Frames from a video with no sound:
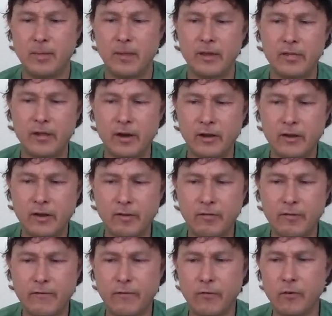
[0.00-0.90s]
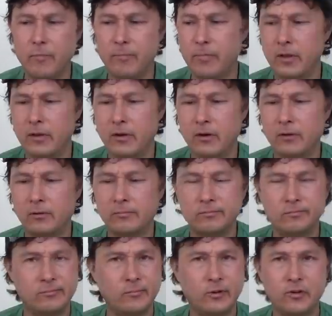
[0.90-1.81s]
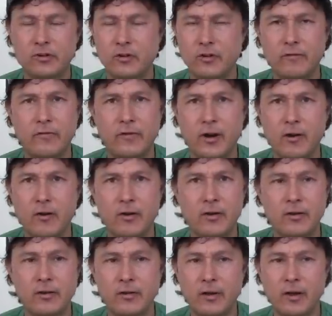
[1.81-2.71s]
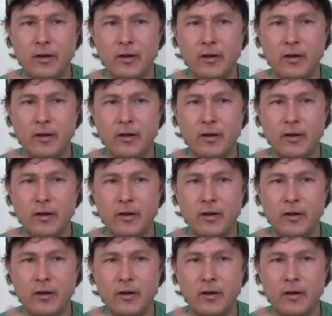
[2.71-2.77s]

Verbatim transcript: And then I could have a fruit meal, which could vary.